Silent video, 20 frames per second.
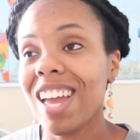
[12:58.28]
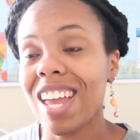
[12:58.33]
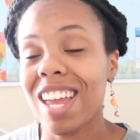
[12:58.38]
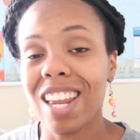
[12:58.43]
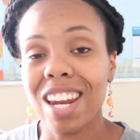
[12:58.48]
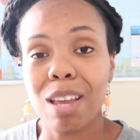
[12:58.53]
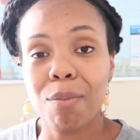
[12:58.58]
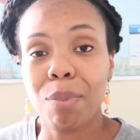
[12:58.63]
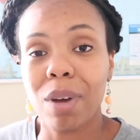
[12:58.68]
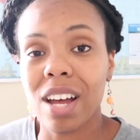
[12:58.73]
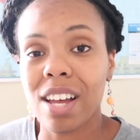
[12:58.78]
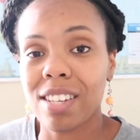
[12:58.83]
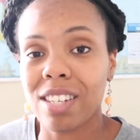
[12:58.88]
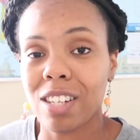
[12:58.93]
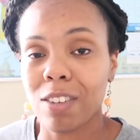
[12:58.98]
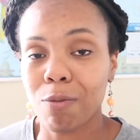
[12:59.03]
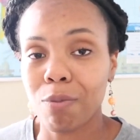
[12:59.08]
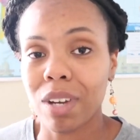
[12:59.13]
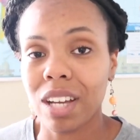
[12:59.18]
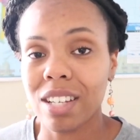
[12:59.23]
in a
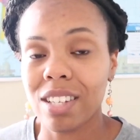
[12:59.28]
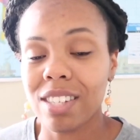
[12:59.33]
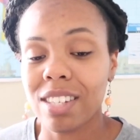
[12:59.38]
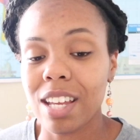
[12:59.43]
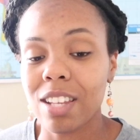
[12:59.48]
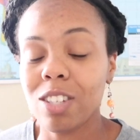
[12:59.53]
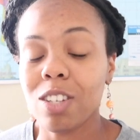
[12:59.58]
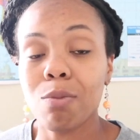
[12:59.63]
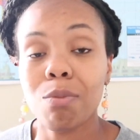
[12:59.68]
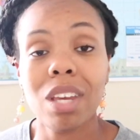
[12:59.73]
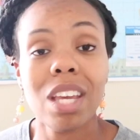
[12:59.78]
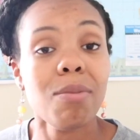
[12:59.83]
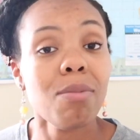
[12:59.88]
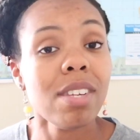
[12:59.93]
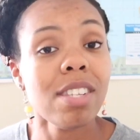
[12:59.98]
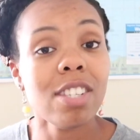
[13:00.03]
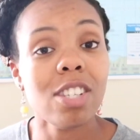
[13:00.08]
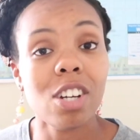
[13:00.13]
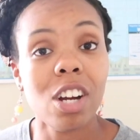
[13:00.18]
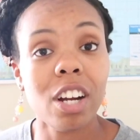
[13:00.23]
positive mindset. So
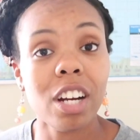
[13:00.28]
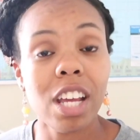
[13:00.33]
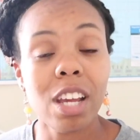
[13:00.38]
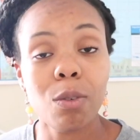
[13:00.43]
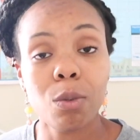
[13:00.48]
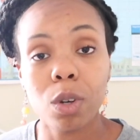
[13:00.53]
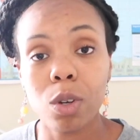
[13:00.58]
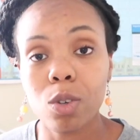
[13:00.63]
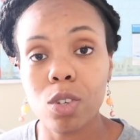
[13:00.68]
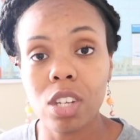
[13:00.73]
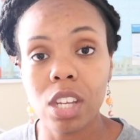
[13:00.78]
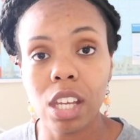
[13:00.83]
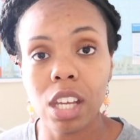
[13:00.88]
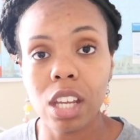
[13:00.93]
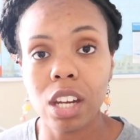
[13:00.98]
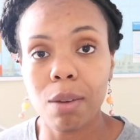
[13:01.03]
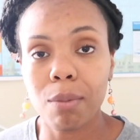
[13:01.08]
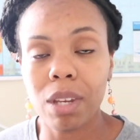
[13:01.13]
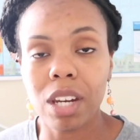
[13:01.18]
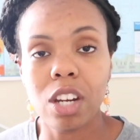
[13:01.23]
maybe start a
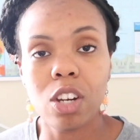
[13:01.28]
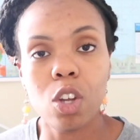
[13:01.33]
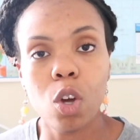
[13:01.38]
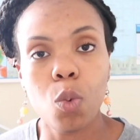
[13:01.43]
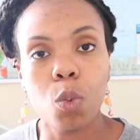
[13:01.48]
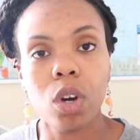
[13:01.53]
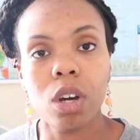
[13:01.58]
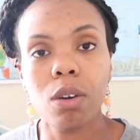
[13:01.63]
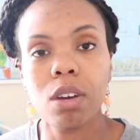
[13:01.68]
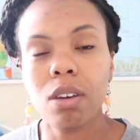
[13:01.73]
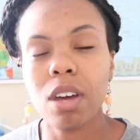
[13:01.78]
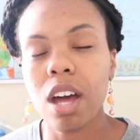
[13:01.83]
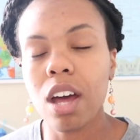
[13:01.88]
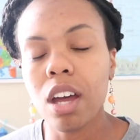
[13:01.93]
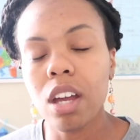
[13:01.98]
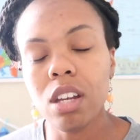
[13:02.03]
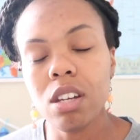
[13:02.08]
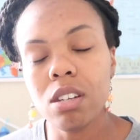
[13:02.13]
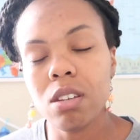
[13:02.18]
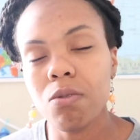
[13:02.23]
routine. I know we're
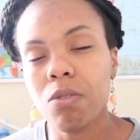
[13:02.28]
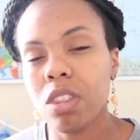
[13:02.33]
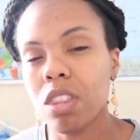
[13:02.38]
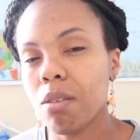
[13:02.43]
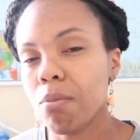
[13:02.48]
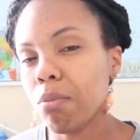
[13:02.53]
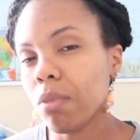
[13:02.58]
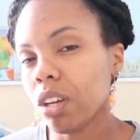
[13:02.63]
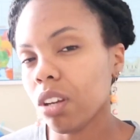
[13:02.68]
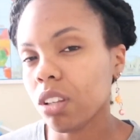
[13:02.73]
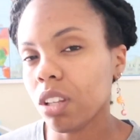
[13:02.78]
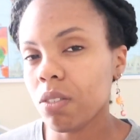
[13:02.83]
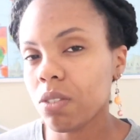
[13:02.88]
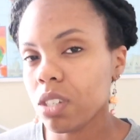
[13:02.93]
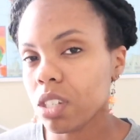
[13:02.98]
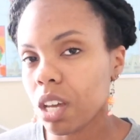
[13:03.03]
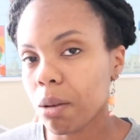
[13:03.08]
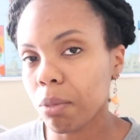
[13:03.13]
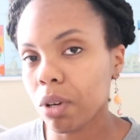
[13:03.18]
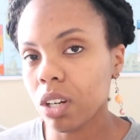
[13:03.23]
kind of in the middle of
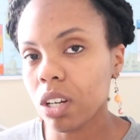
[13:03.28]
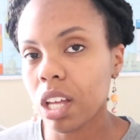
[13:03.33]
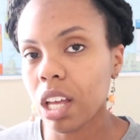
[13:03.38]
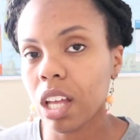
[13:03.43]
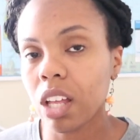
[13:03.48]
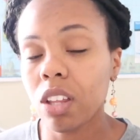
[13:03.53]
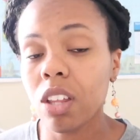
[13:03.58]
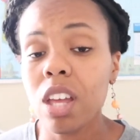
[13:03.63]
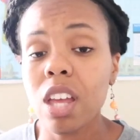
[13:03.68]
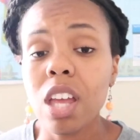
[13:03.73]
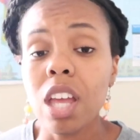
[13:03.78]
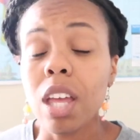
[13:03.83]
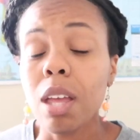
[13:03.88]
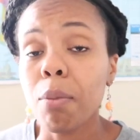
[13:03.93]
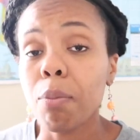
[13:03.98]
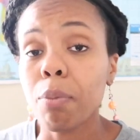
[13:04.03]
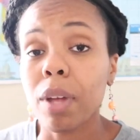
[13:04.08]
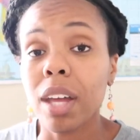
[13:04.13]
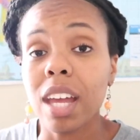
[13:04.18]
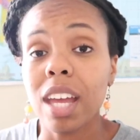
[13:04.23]
summer now,
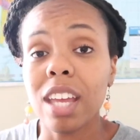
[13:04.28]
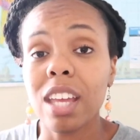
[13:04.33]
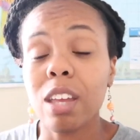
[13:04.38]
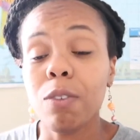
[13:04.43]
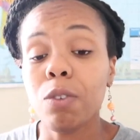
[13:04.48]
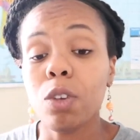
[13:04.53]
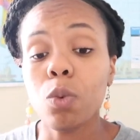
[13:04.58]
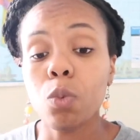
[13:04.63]
but if